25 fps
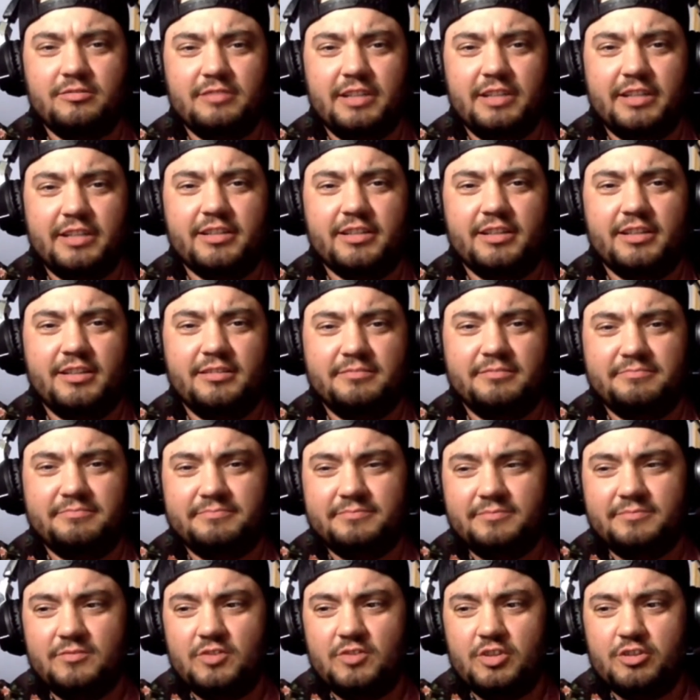Like,
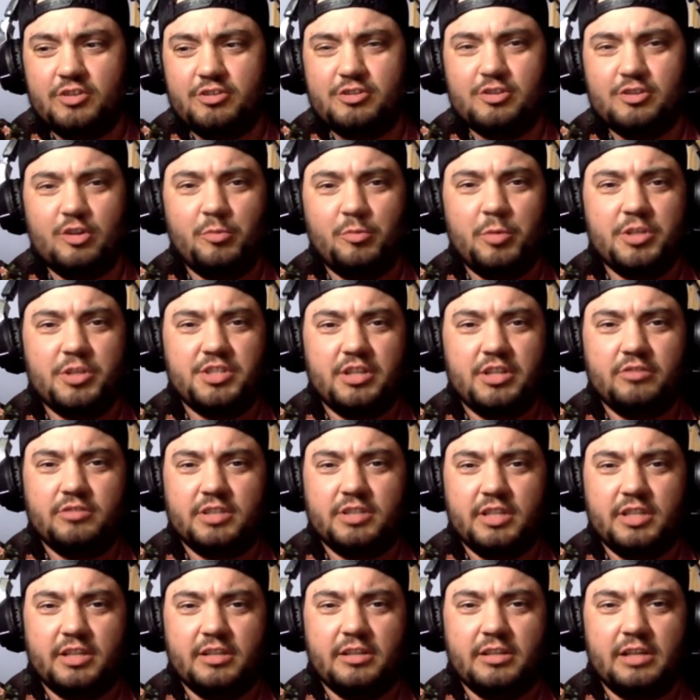there's so much out
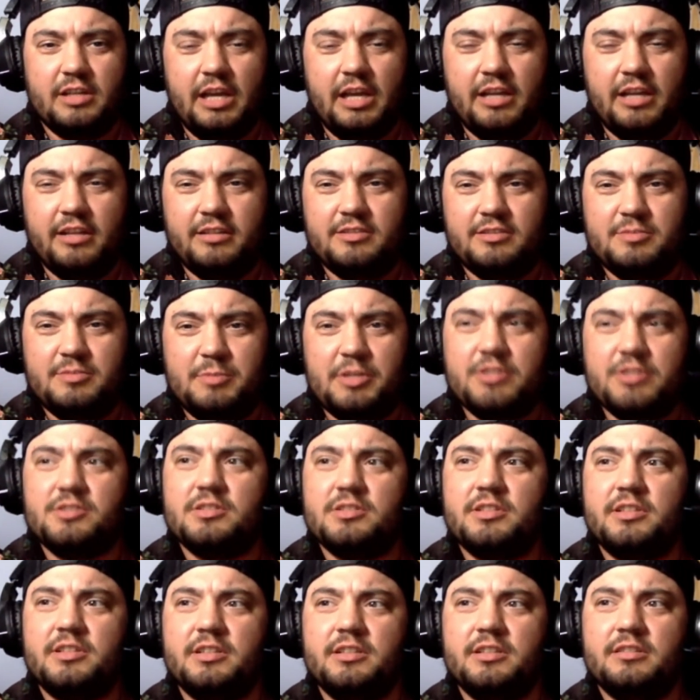there, and
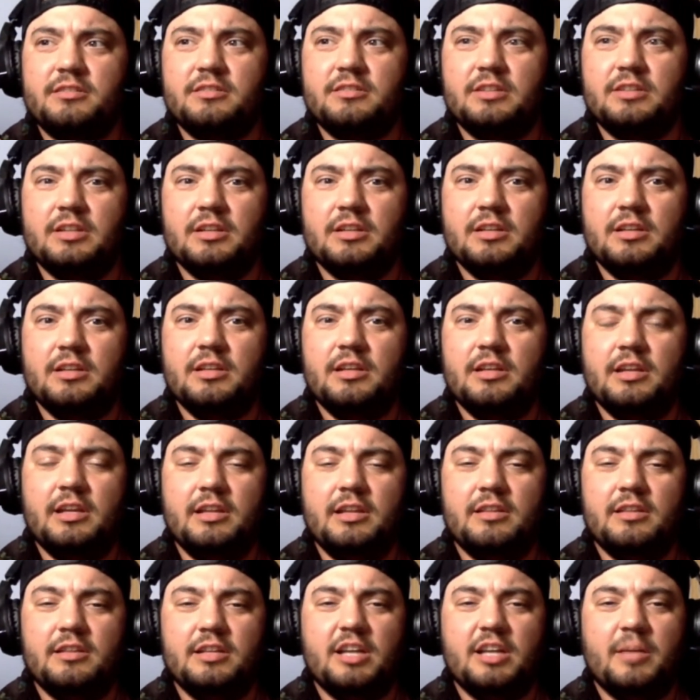especially
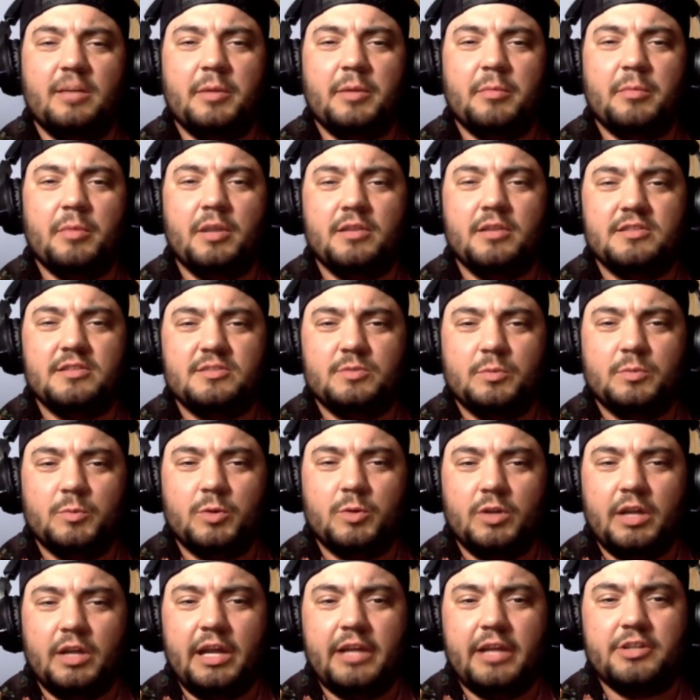in the coming months when
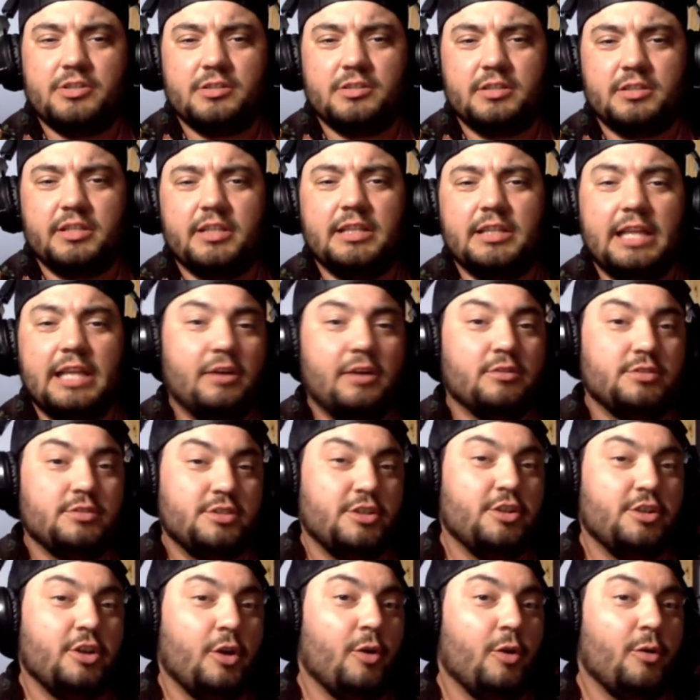we're actually allowed
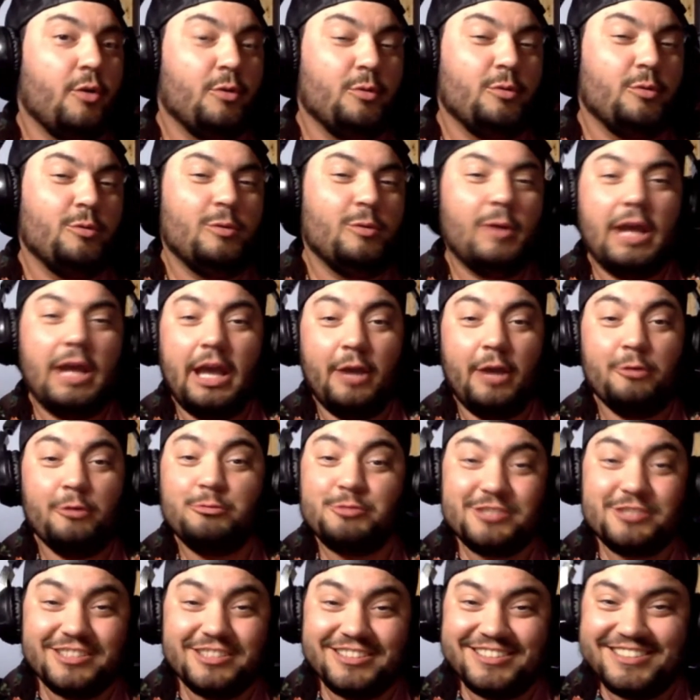to go
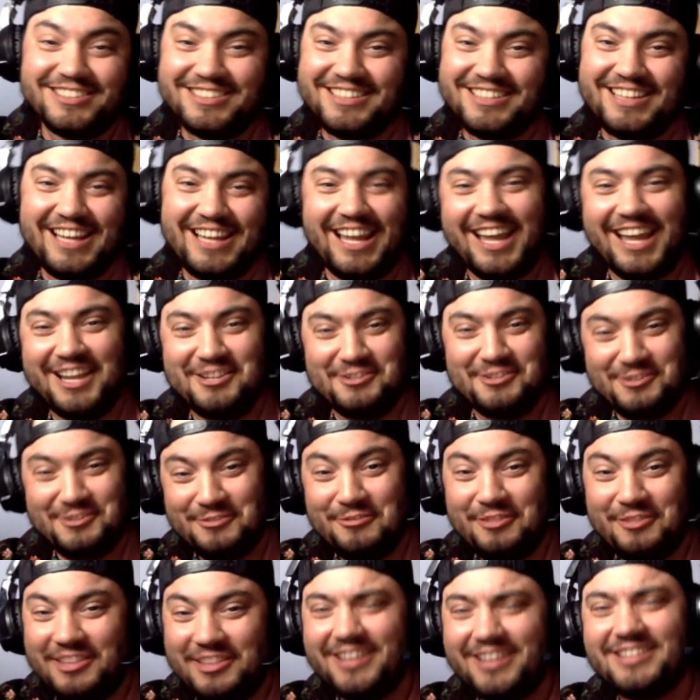out and do
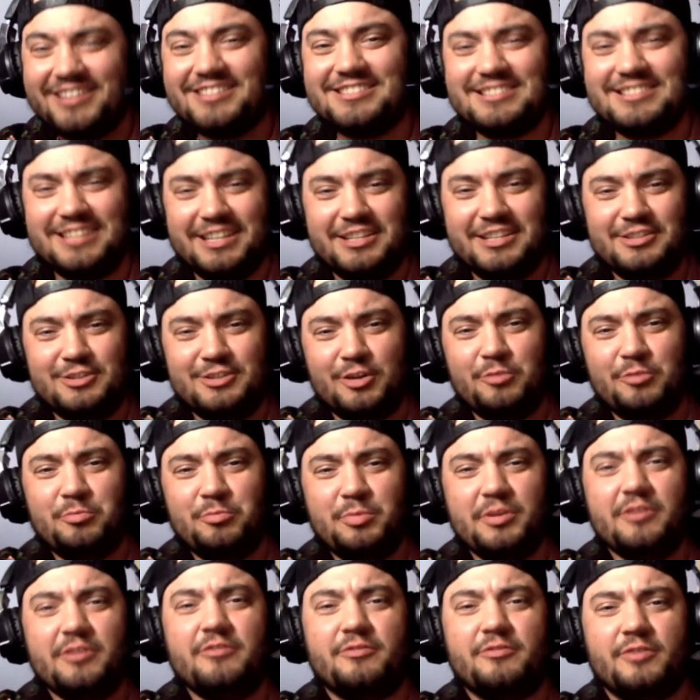things, like, don't
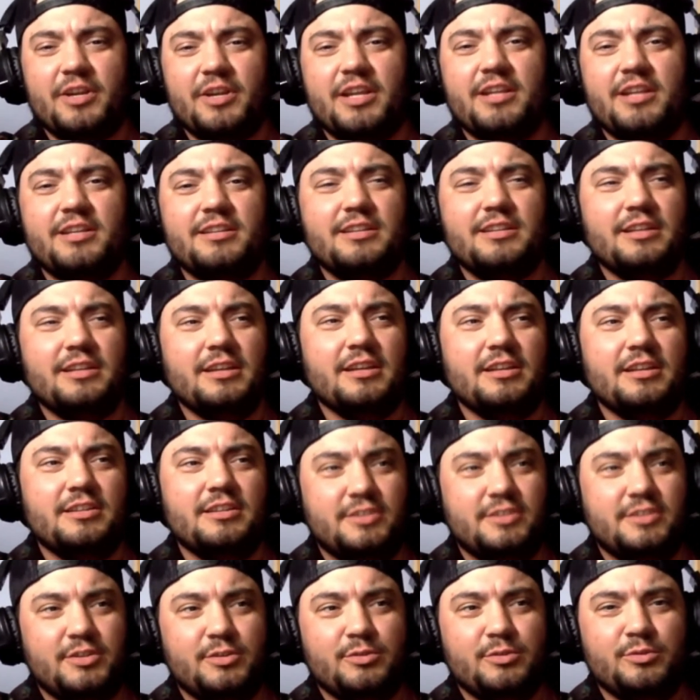be afraid
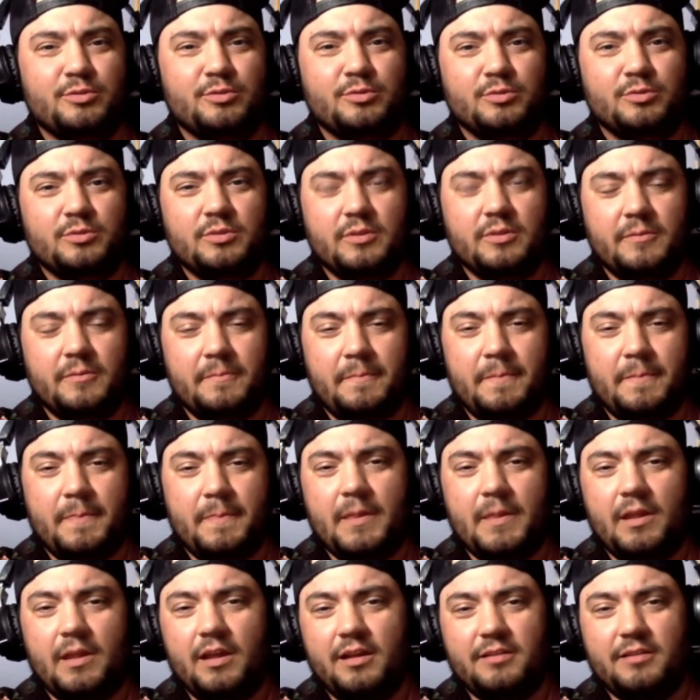to
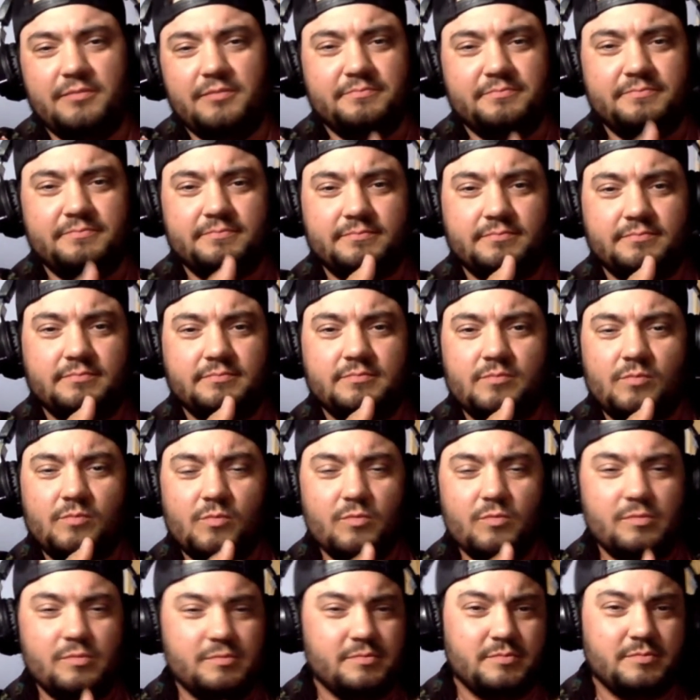
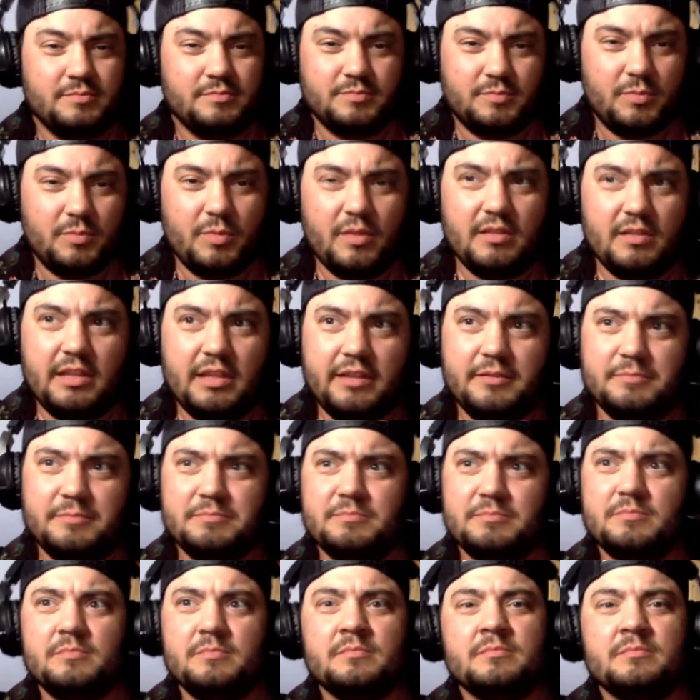like
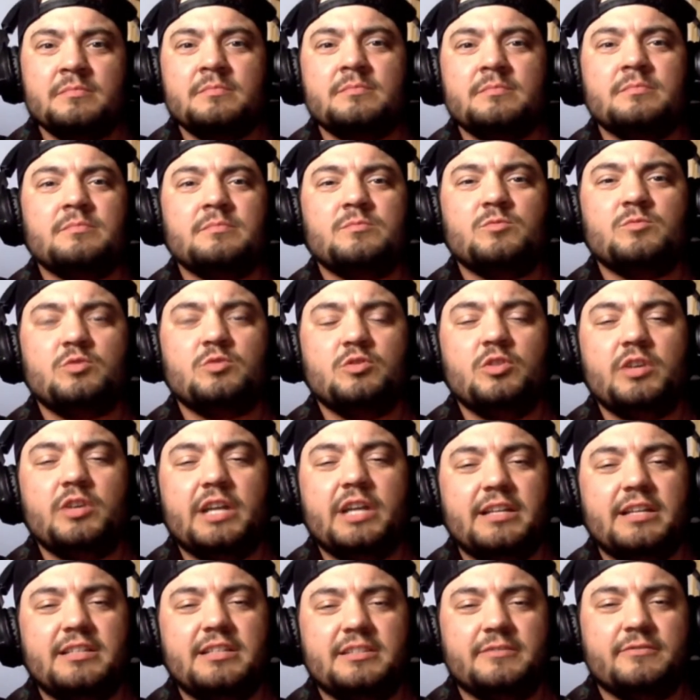look
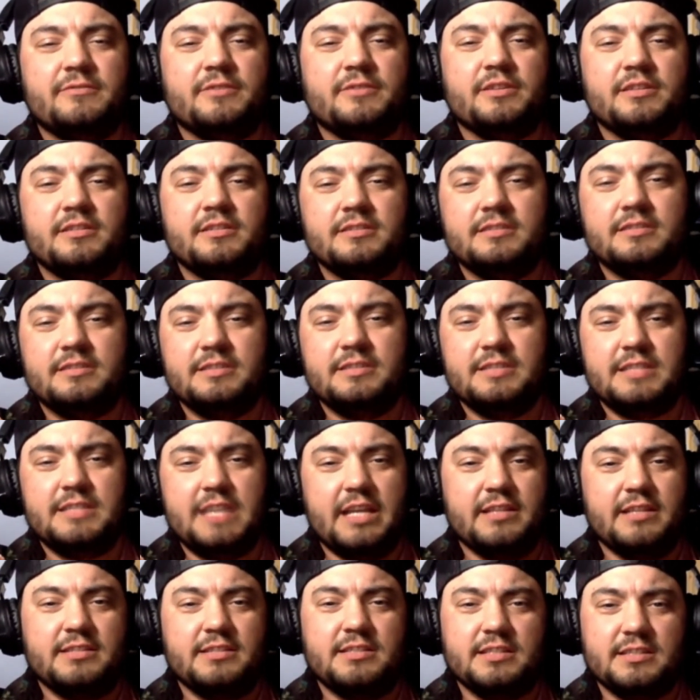at different
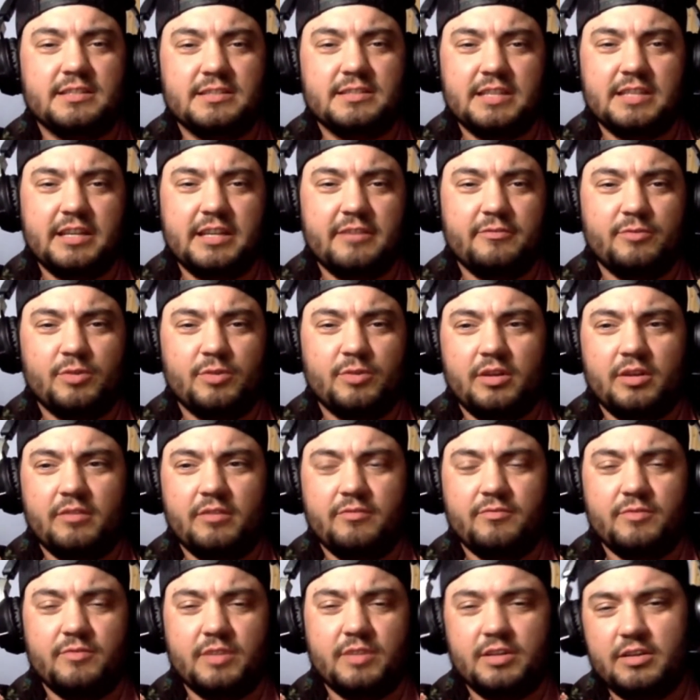dances, like
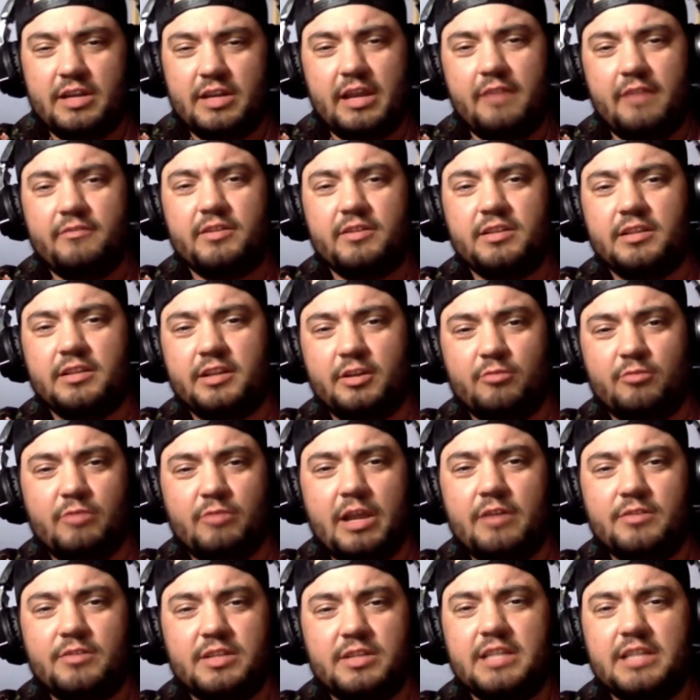if they're having like a
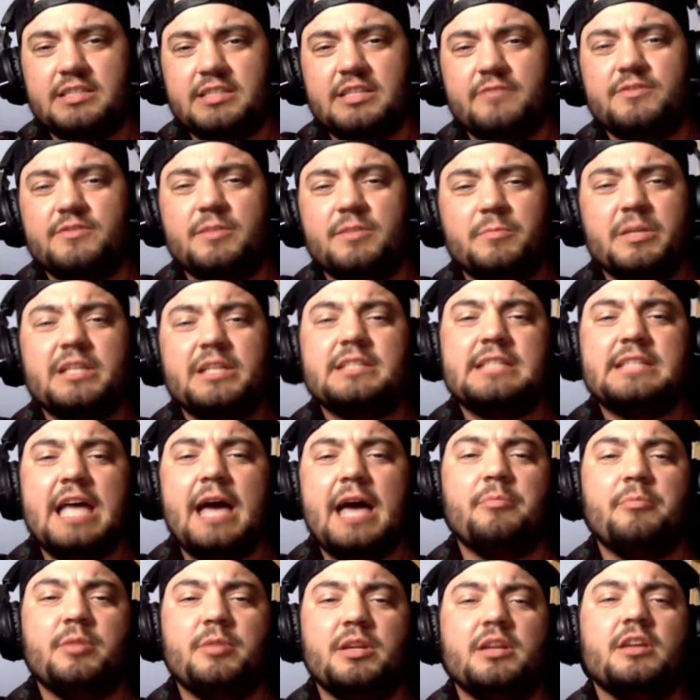round dance, if something is
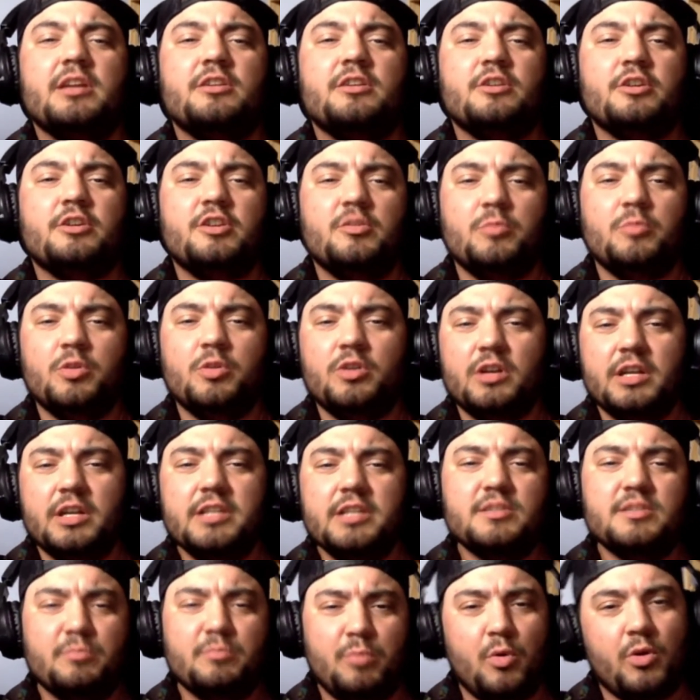happening in your community,
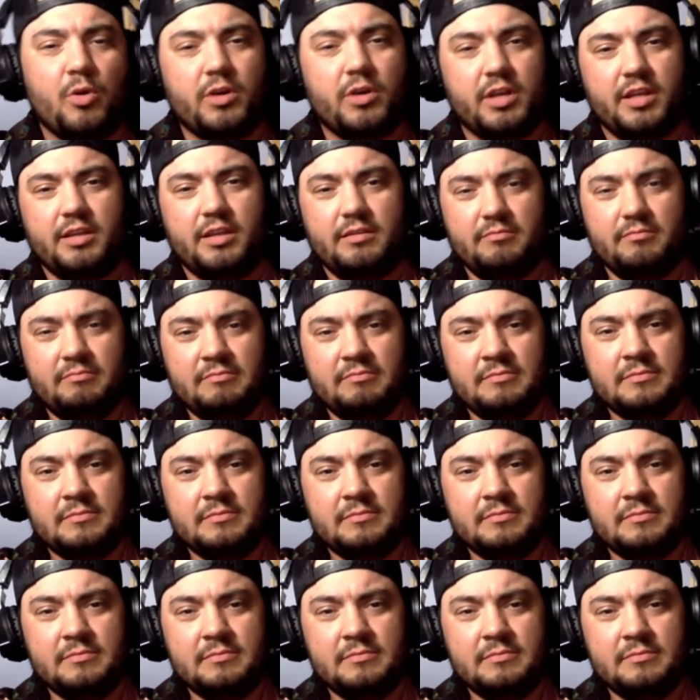support it,